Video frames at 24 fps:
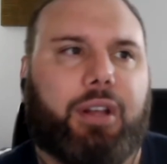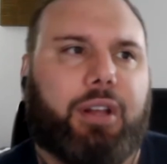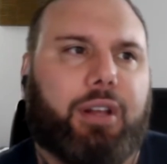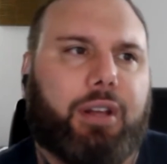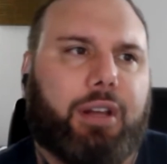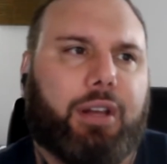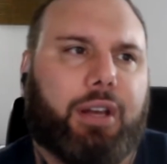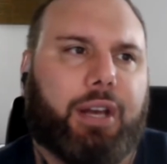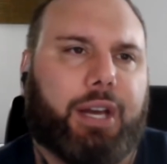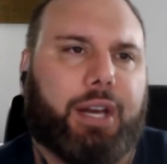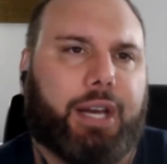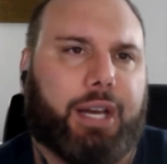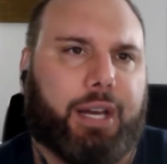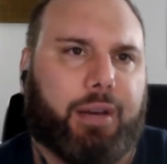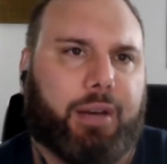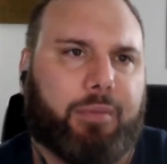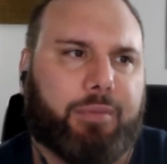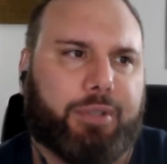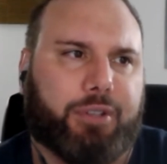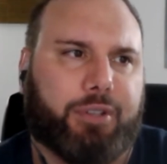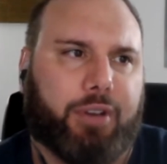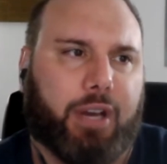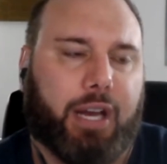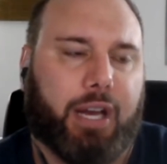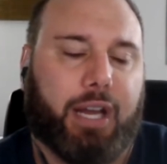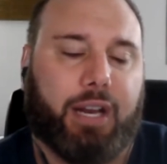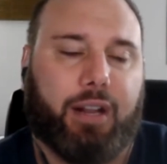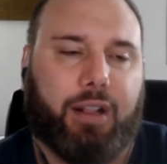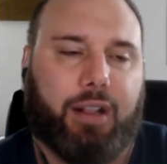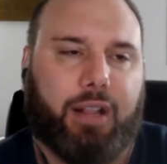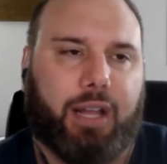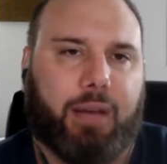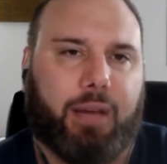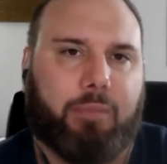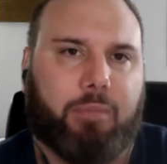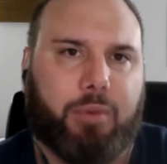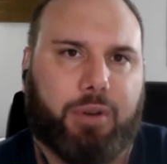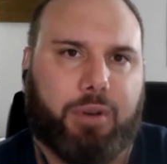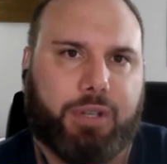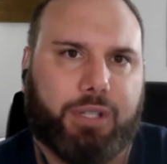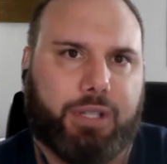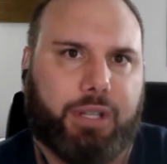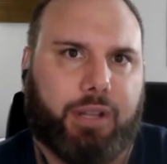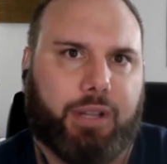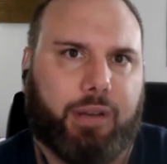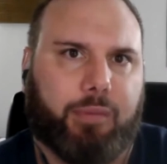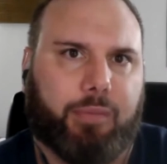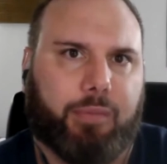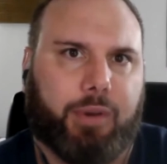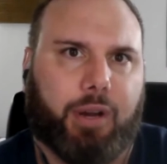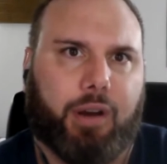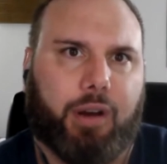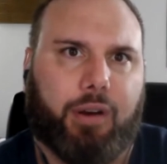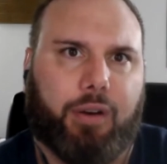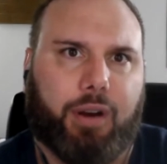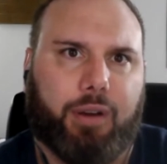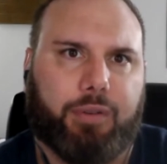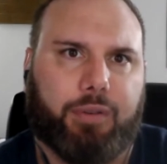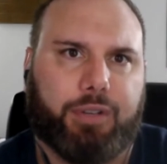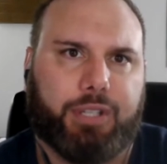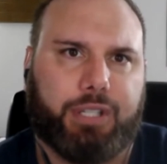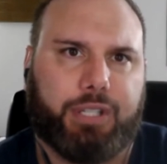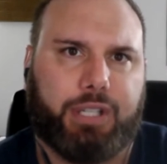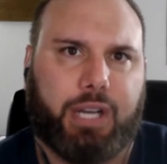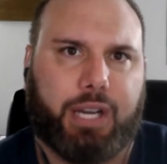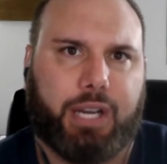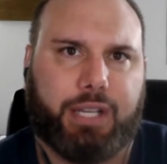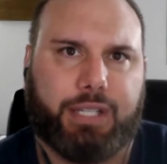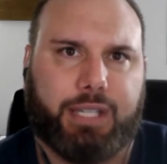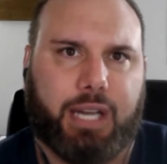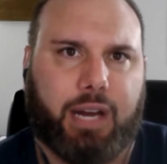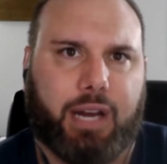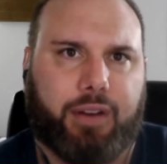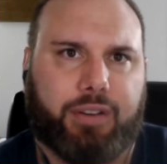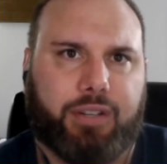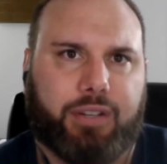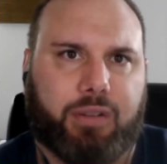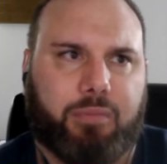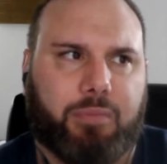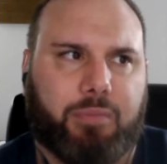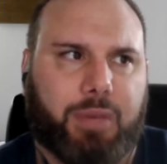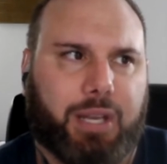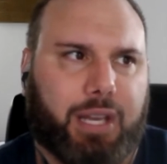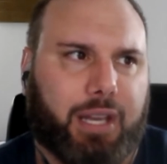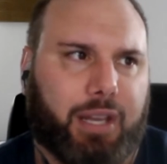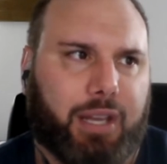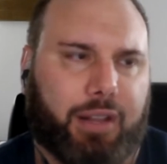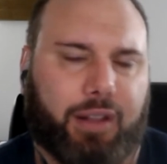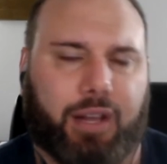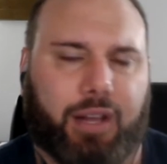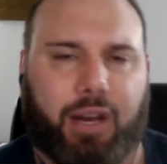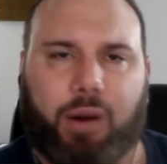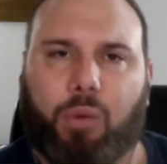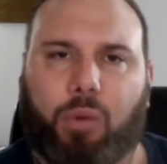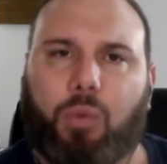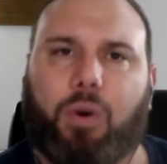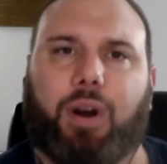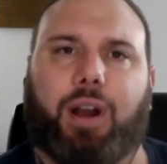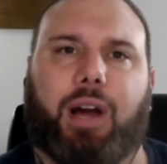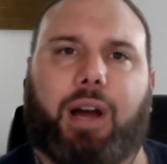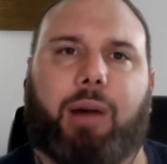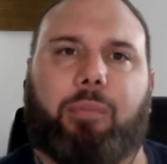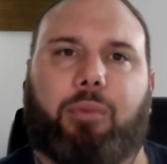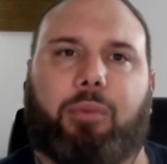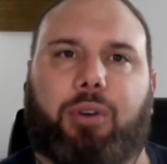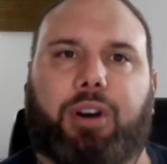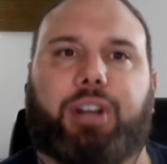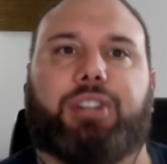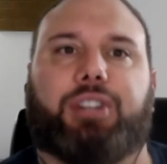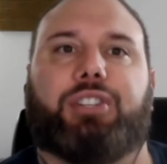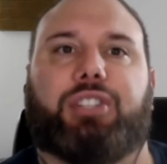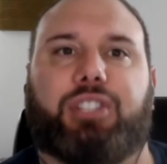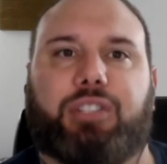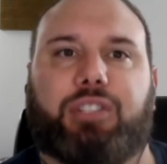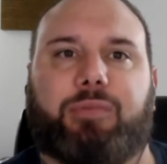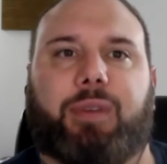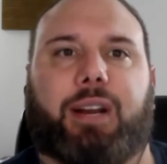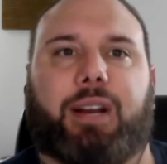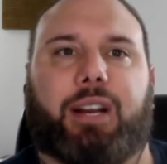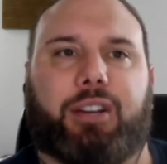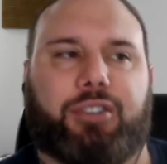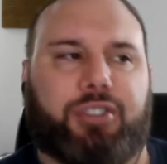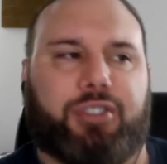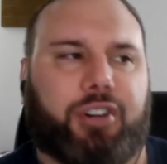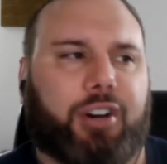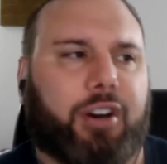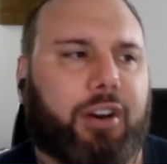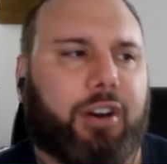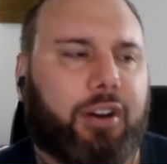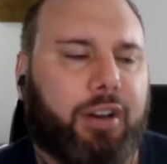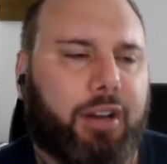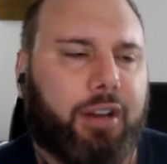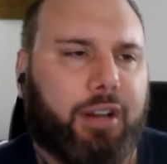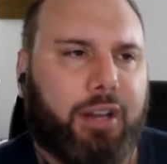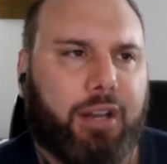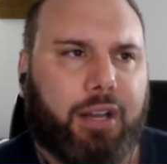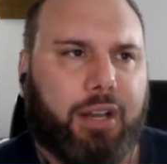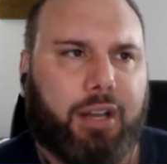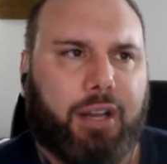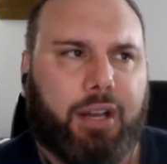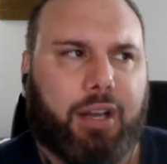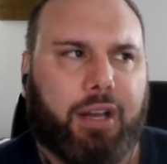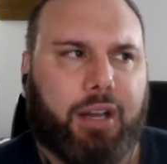Yeah. Um, so I had to let most of them go and it was just down to me and like one operations manager. Mm-hmm.